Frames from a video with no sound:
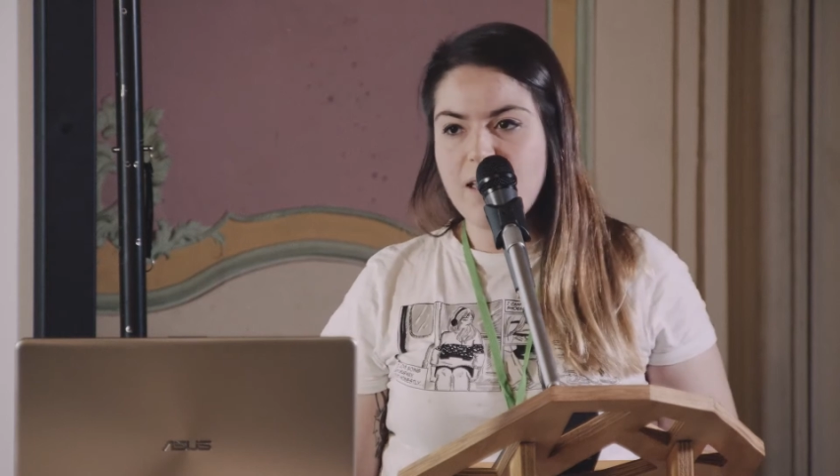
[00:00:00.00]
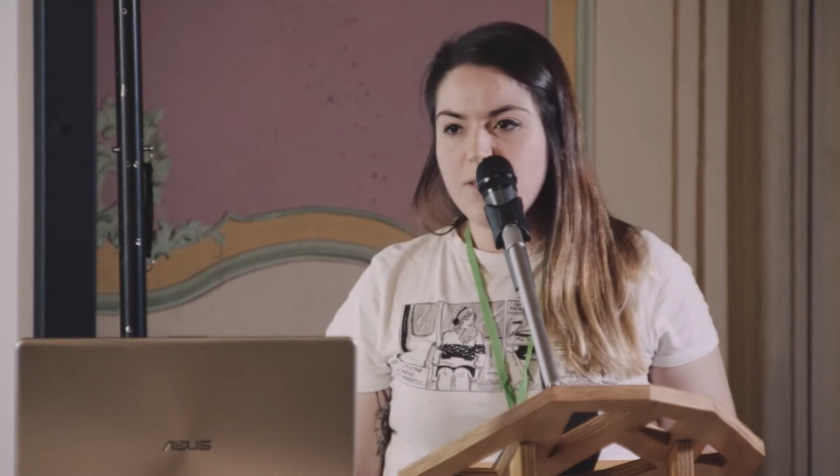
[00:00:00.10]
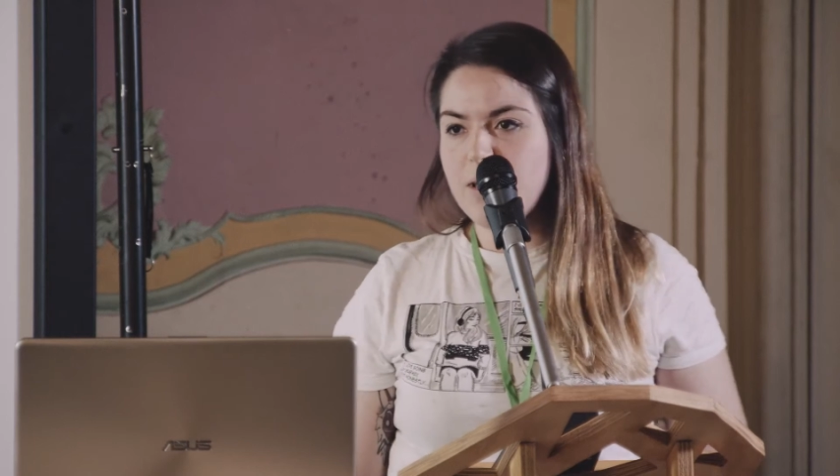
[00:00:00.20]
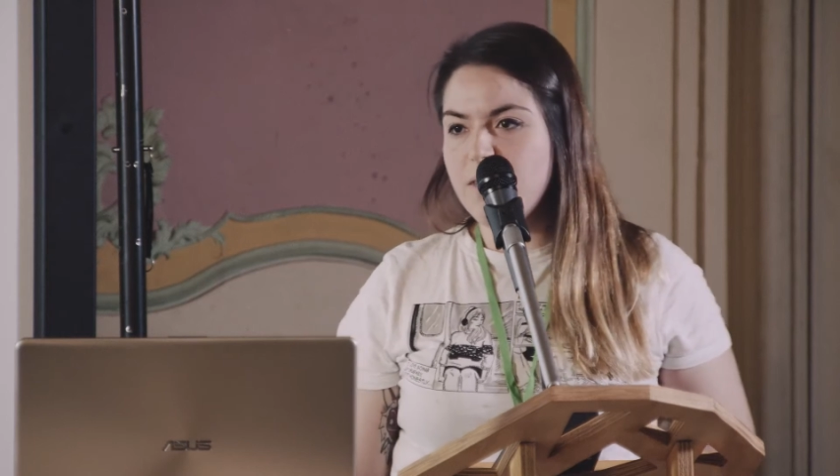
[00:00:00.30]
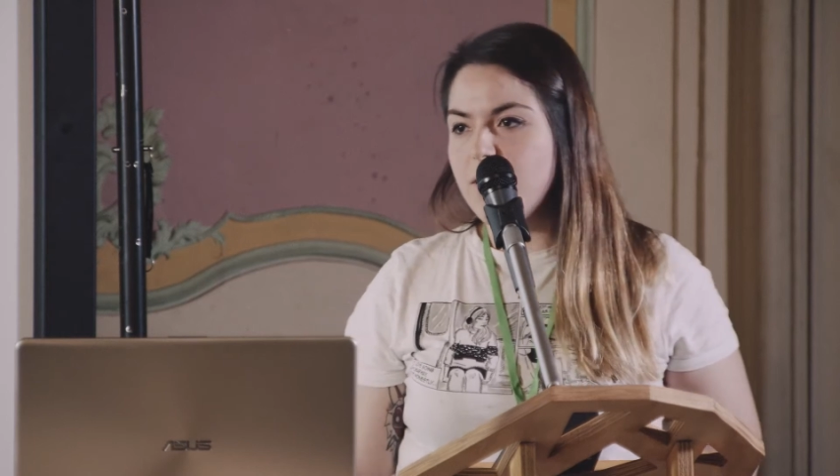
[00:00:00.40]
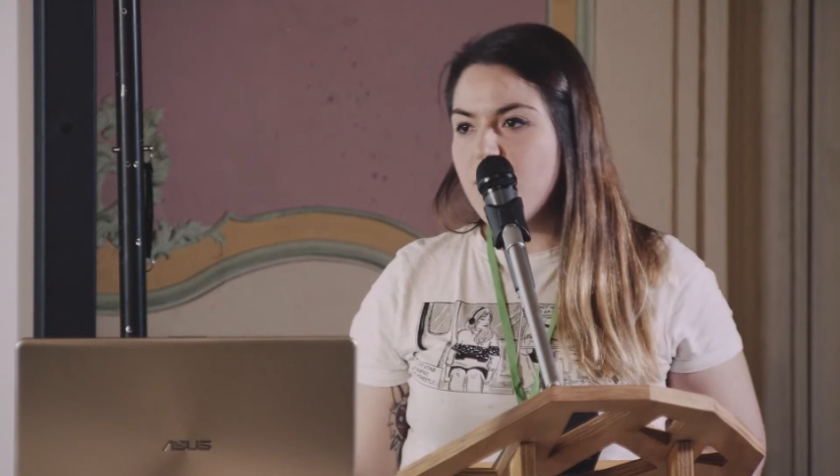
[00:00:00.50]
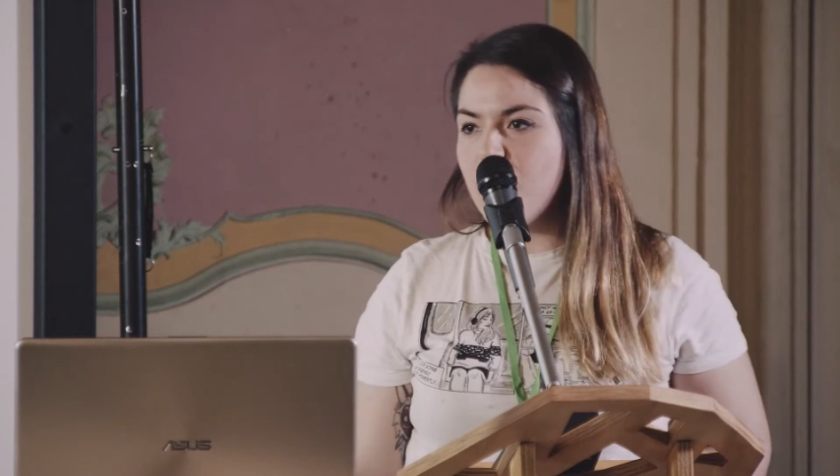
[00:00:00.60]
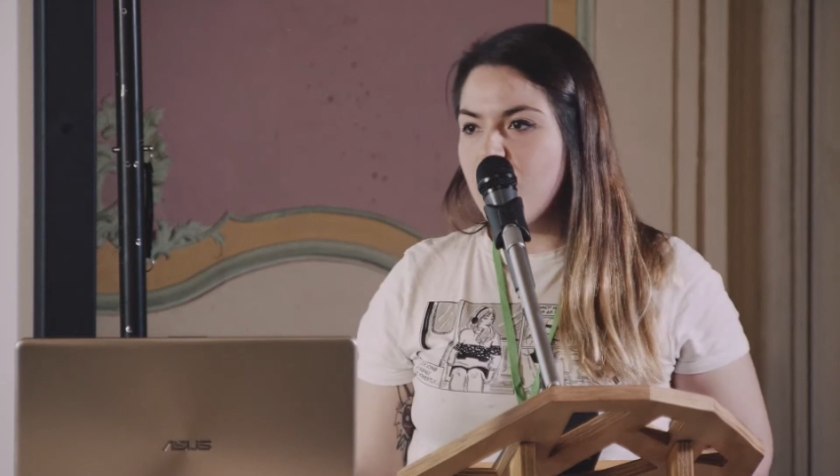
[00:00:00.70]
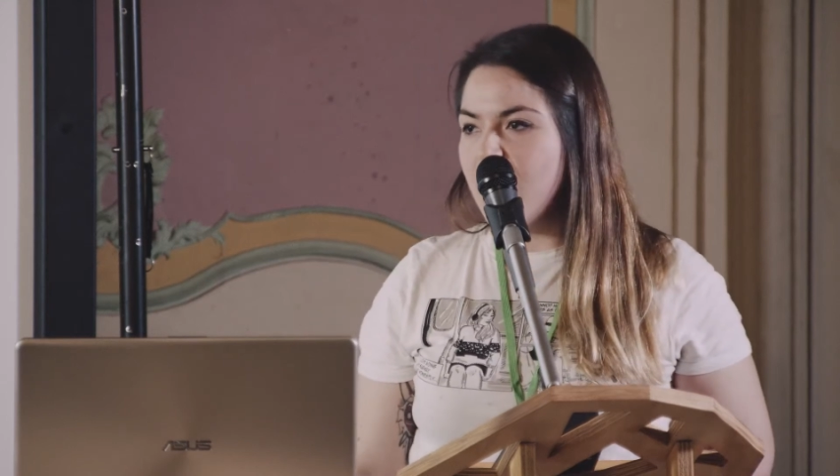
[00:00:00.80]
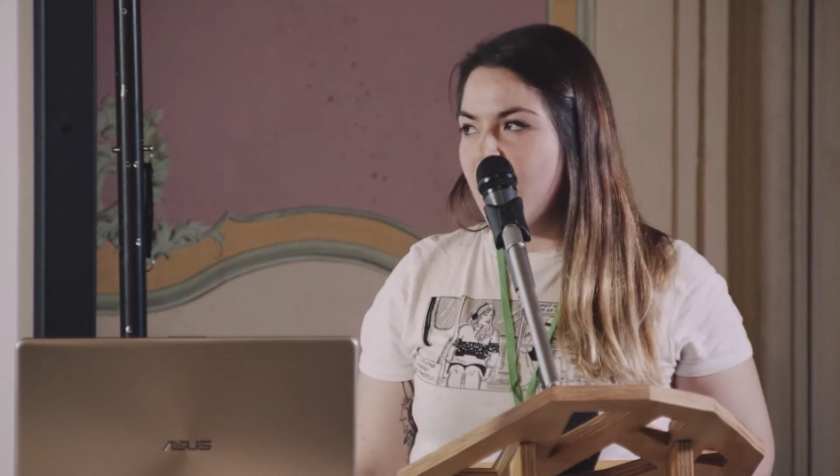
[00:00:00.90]
that we don't
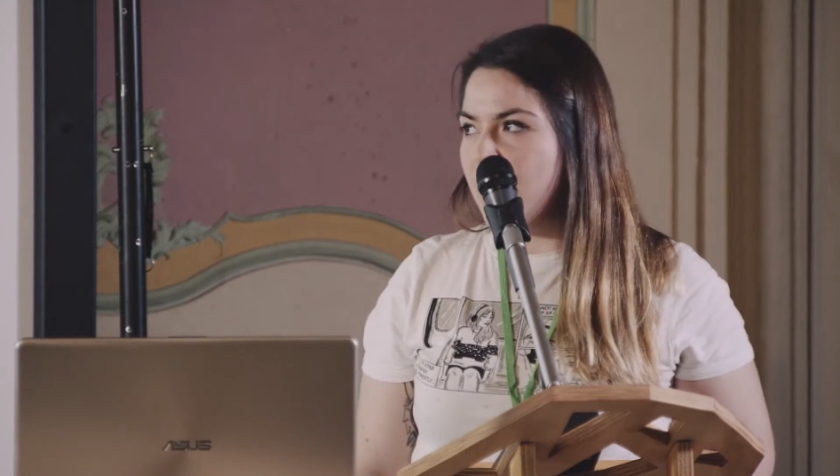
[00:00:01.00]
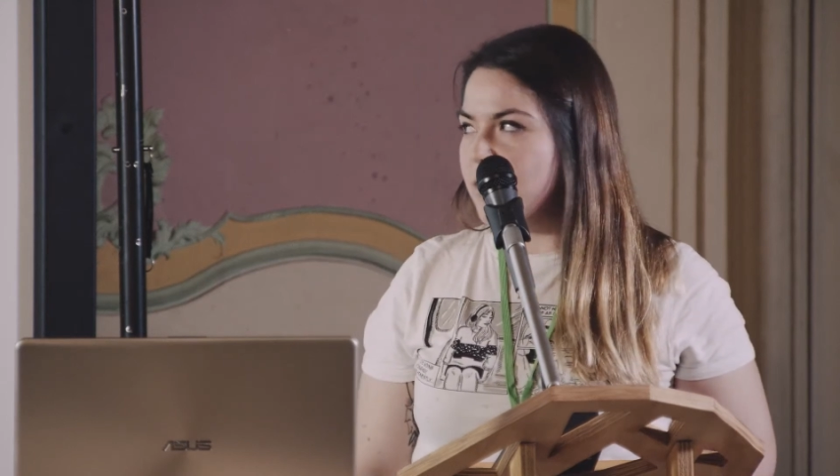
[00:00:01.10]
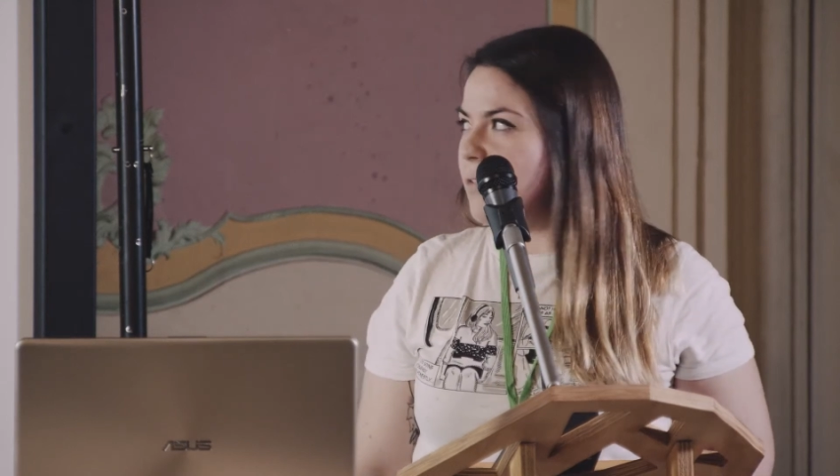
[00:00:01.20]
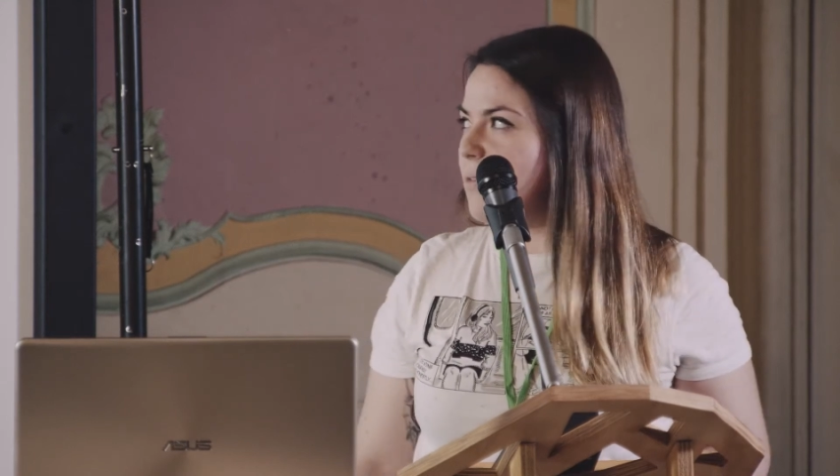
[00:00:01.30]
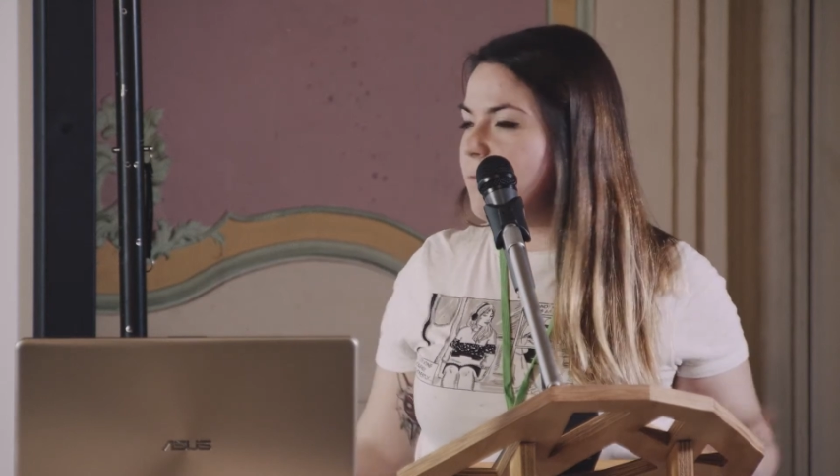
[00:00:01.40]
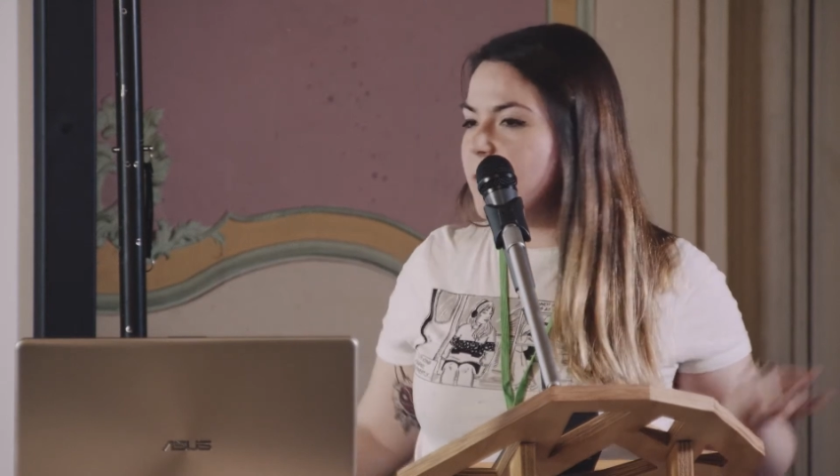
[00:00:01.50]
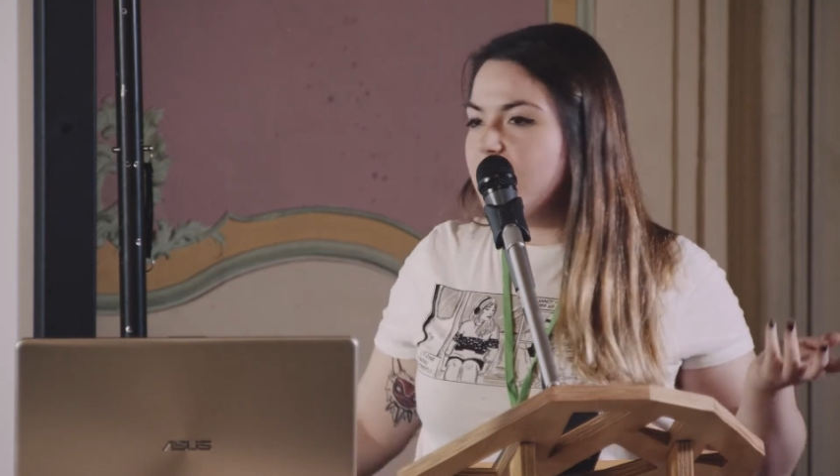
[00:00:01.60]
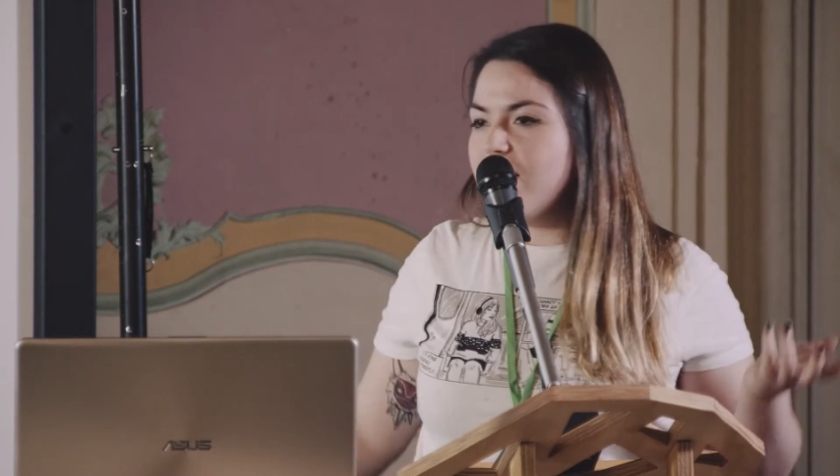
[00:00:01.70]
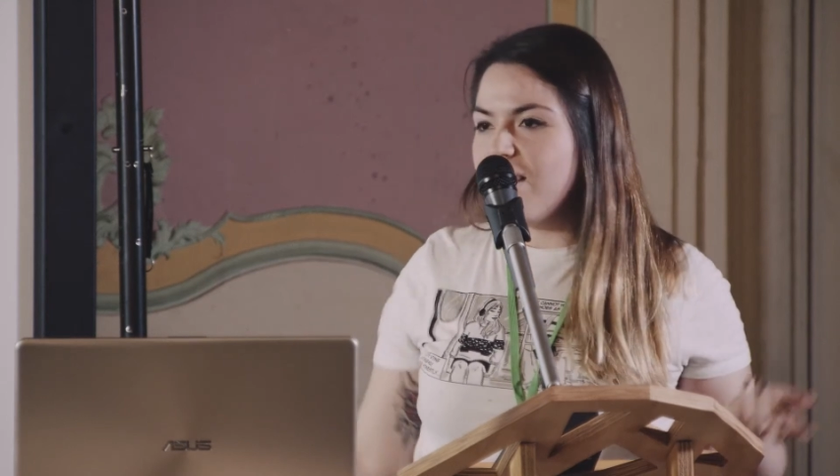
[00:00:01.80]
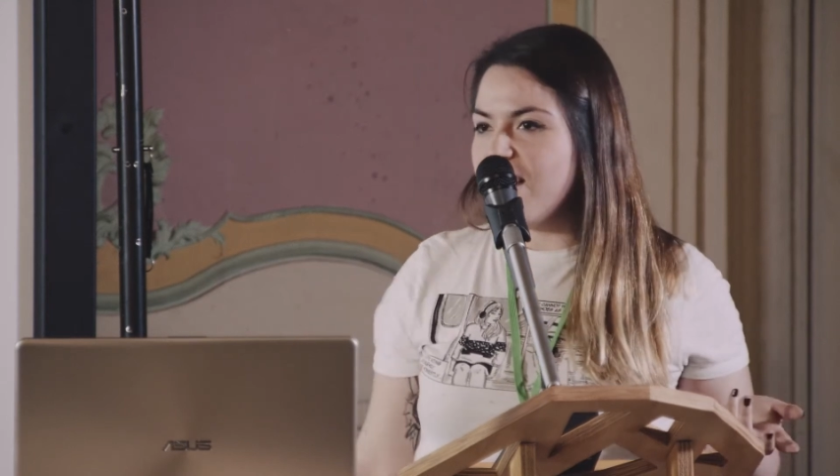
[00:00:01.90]
know how to
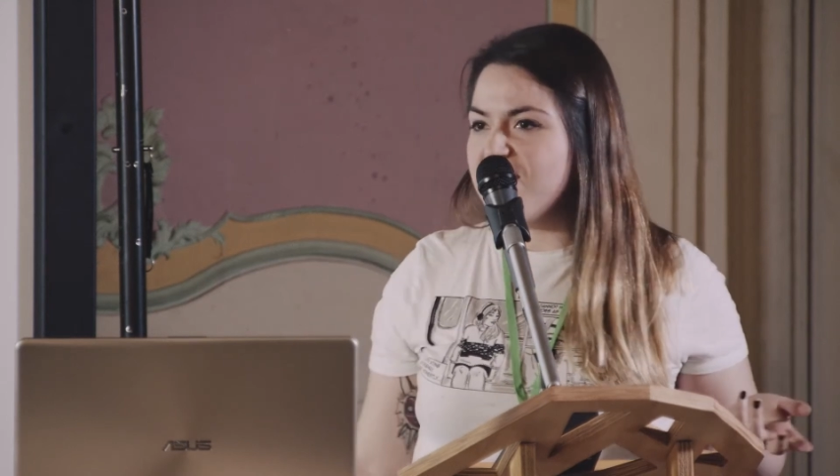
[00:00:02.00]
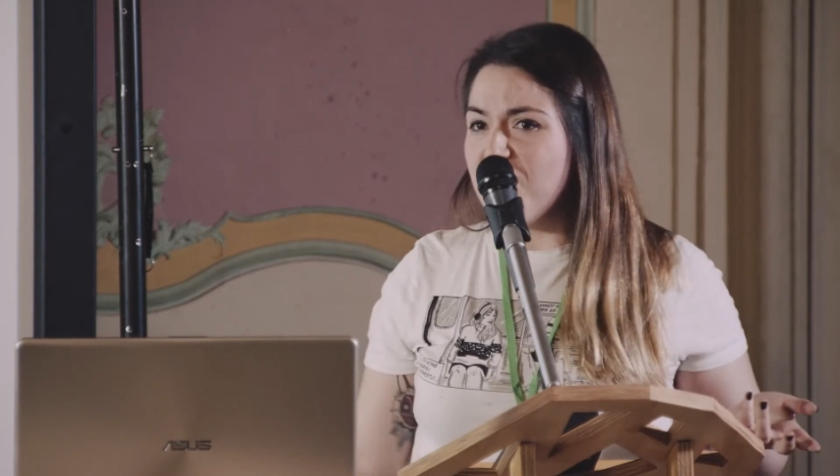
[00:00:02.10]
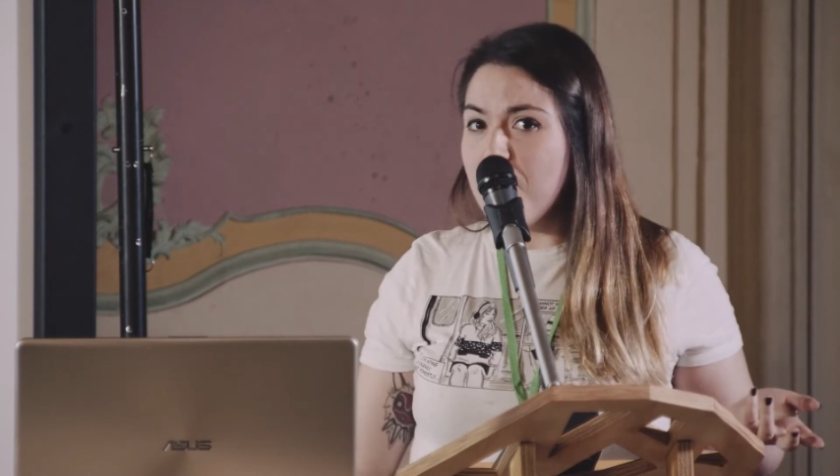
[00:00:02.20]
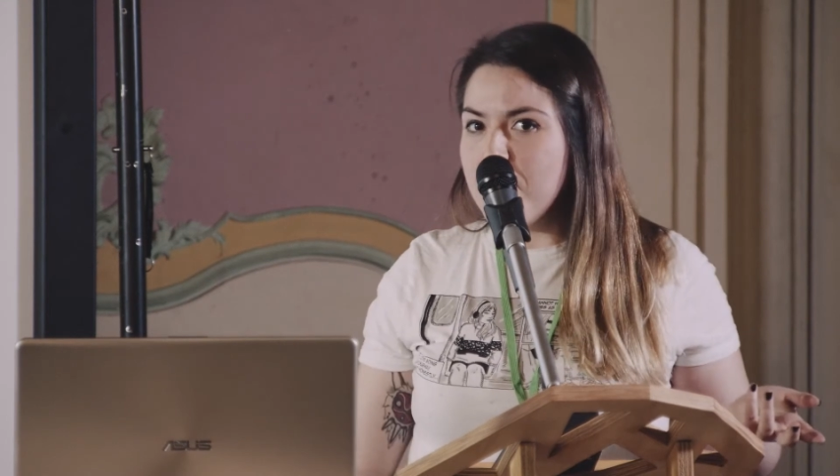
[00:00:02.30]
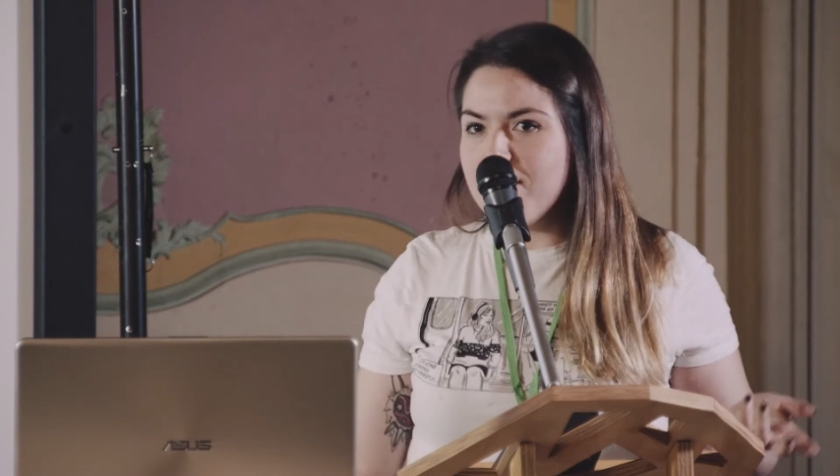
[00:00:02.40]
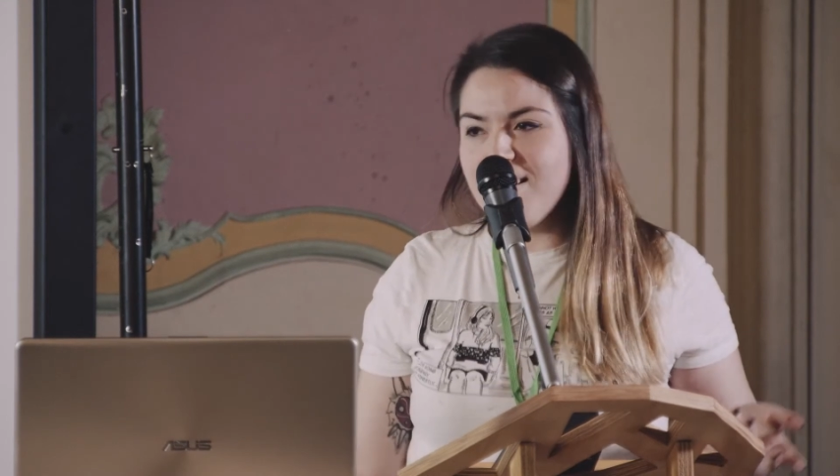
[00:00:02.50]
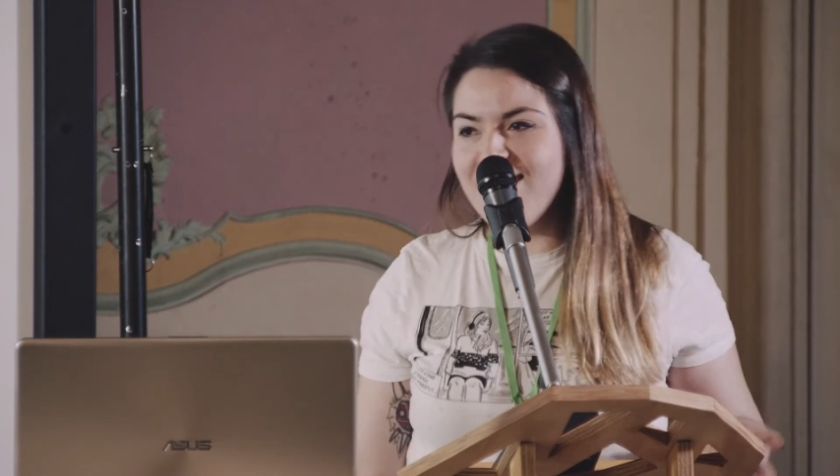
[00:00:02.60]
stop